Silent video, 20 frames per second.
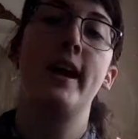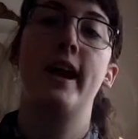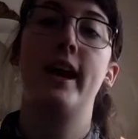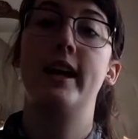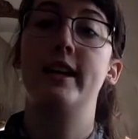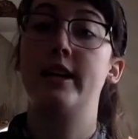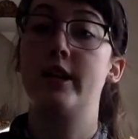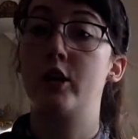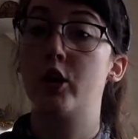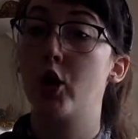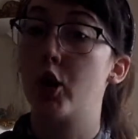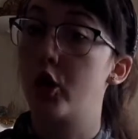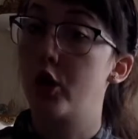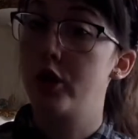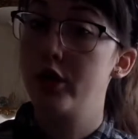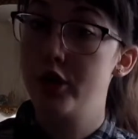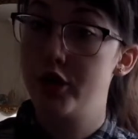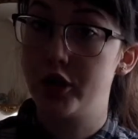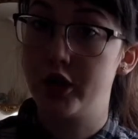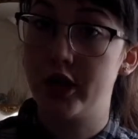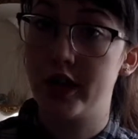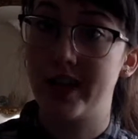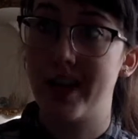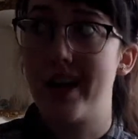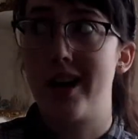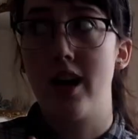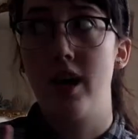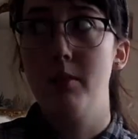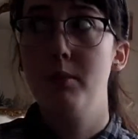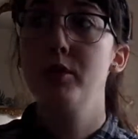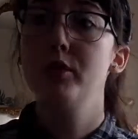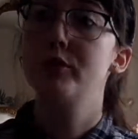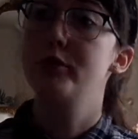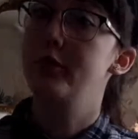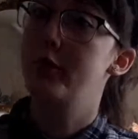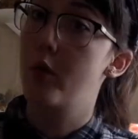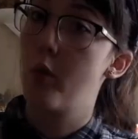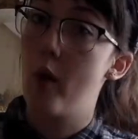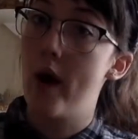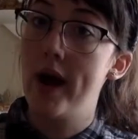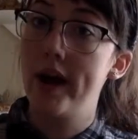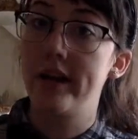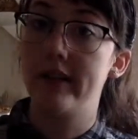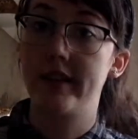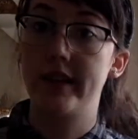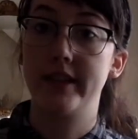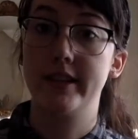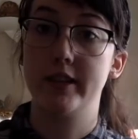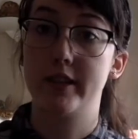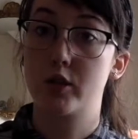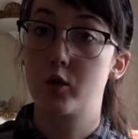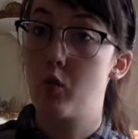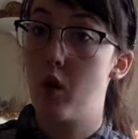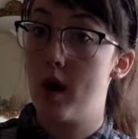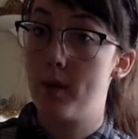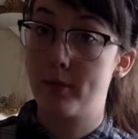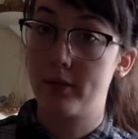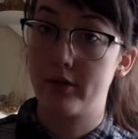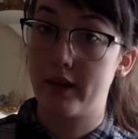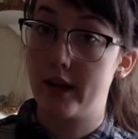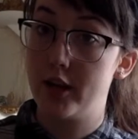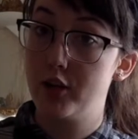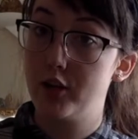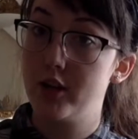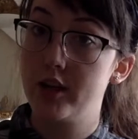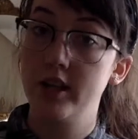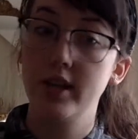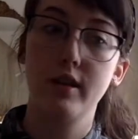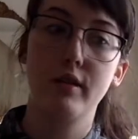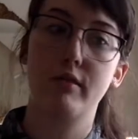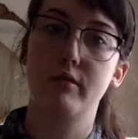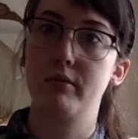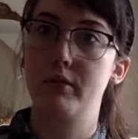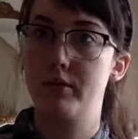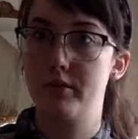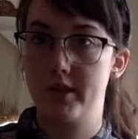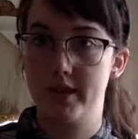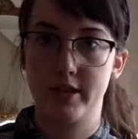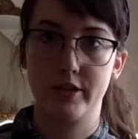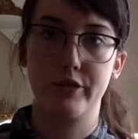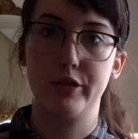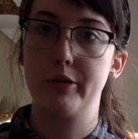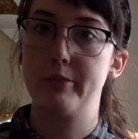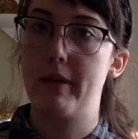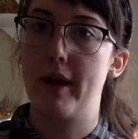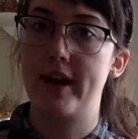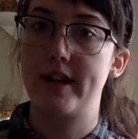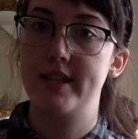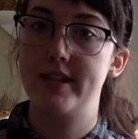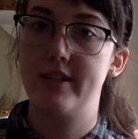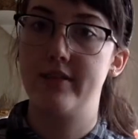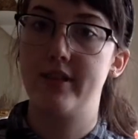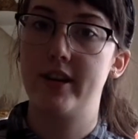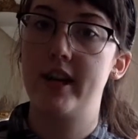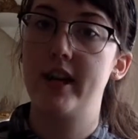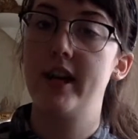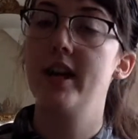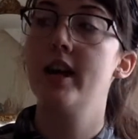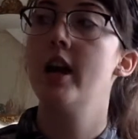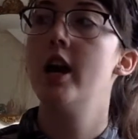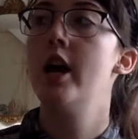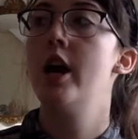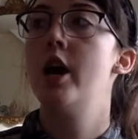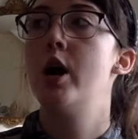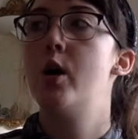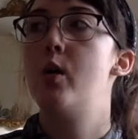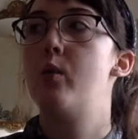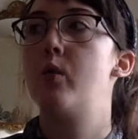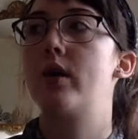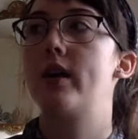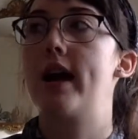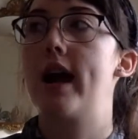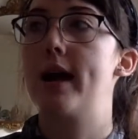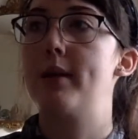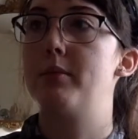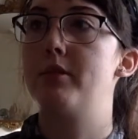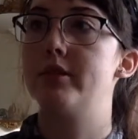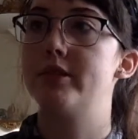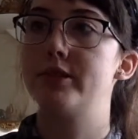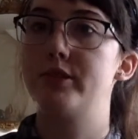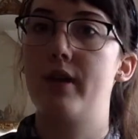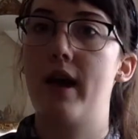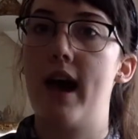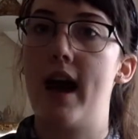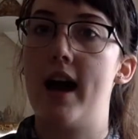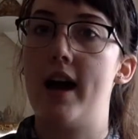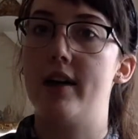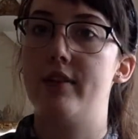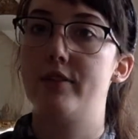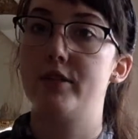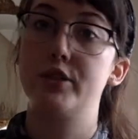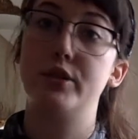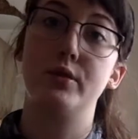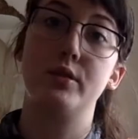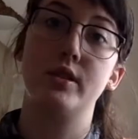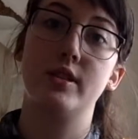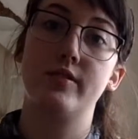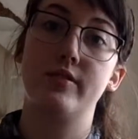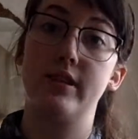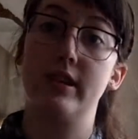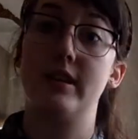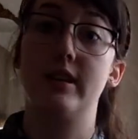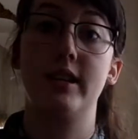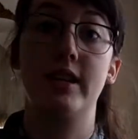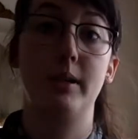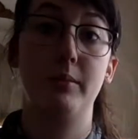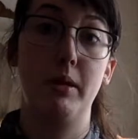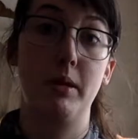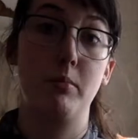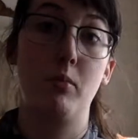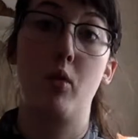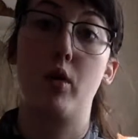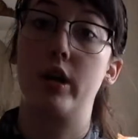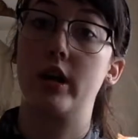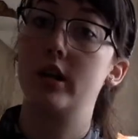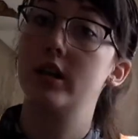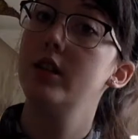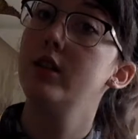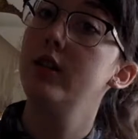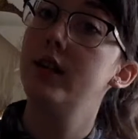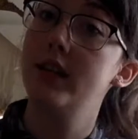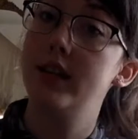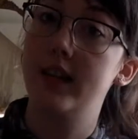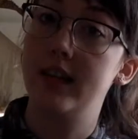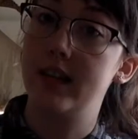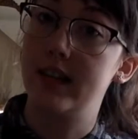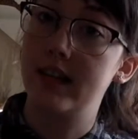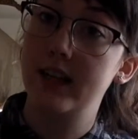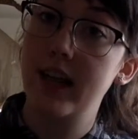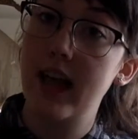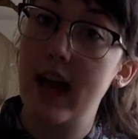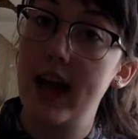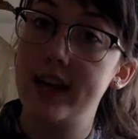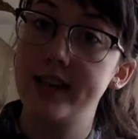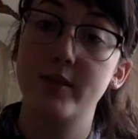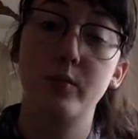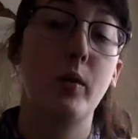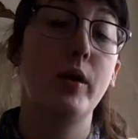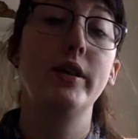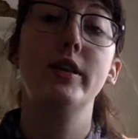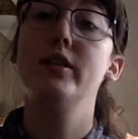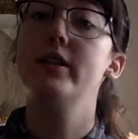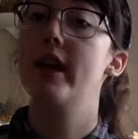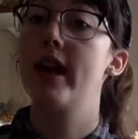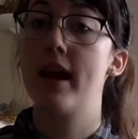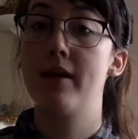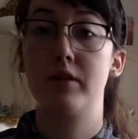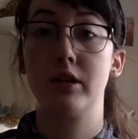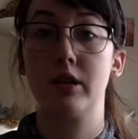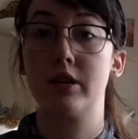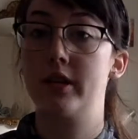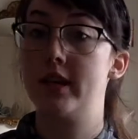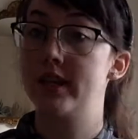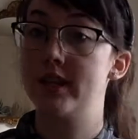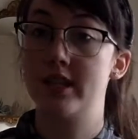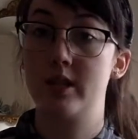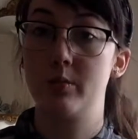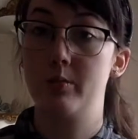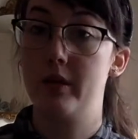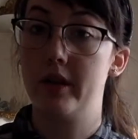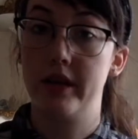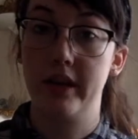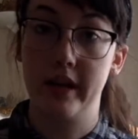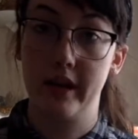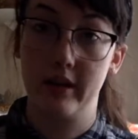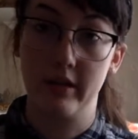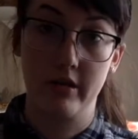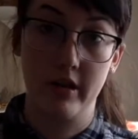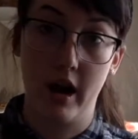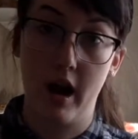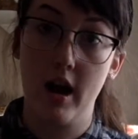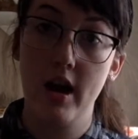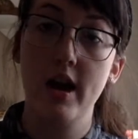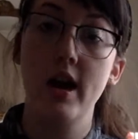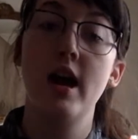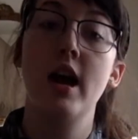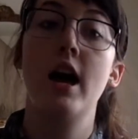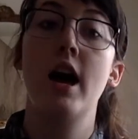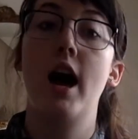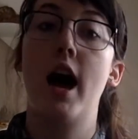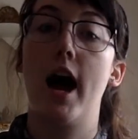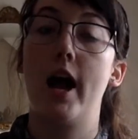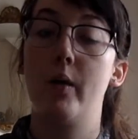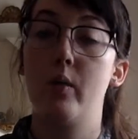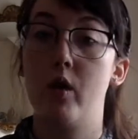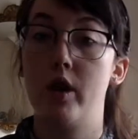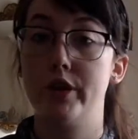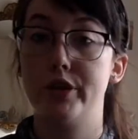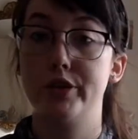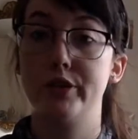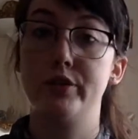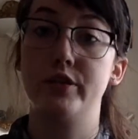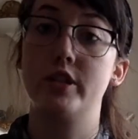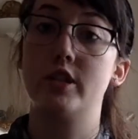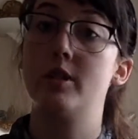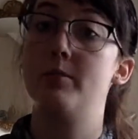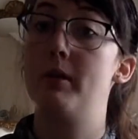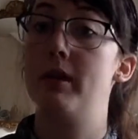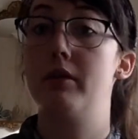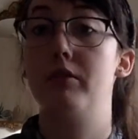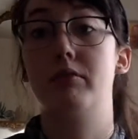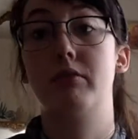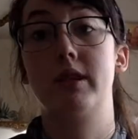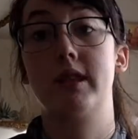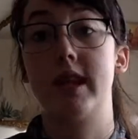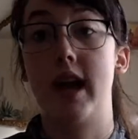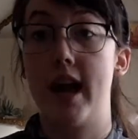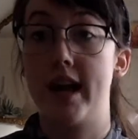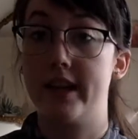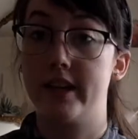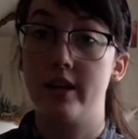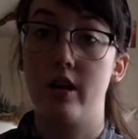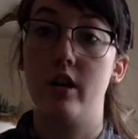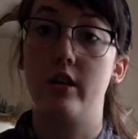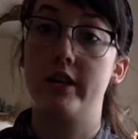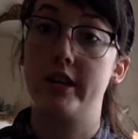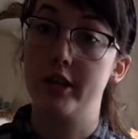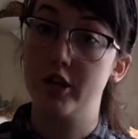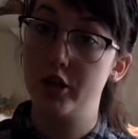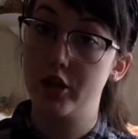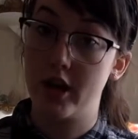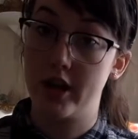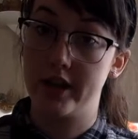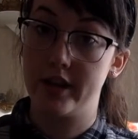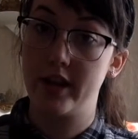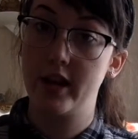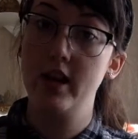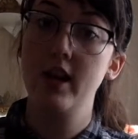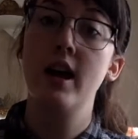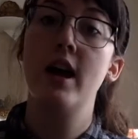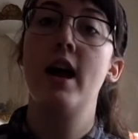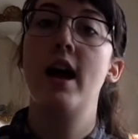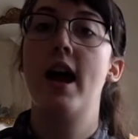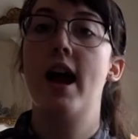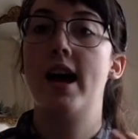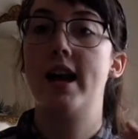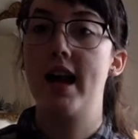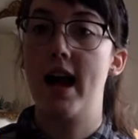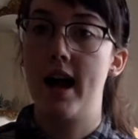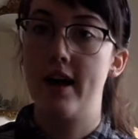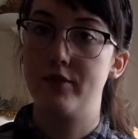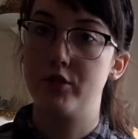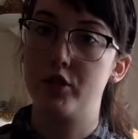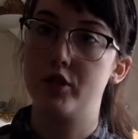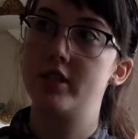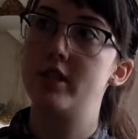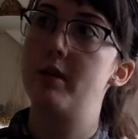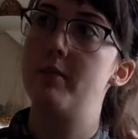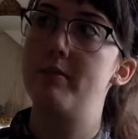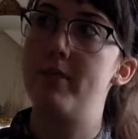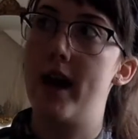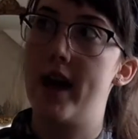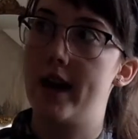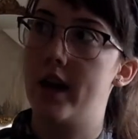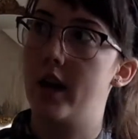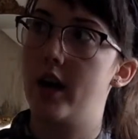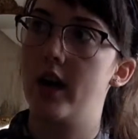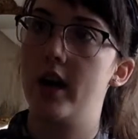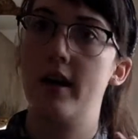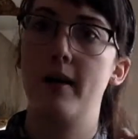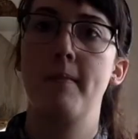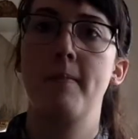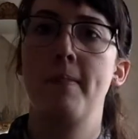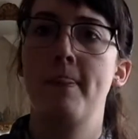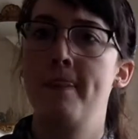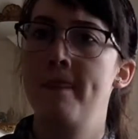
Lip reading: and encouraging and almost requiring this cooperation through this group activity, we're able to have students feel a little bit more included in the class, whether they have a learning disability or not. I want students to be reliant on each other and have just a better,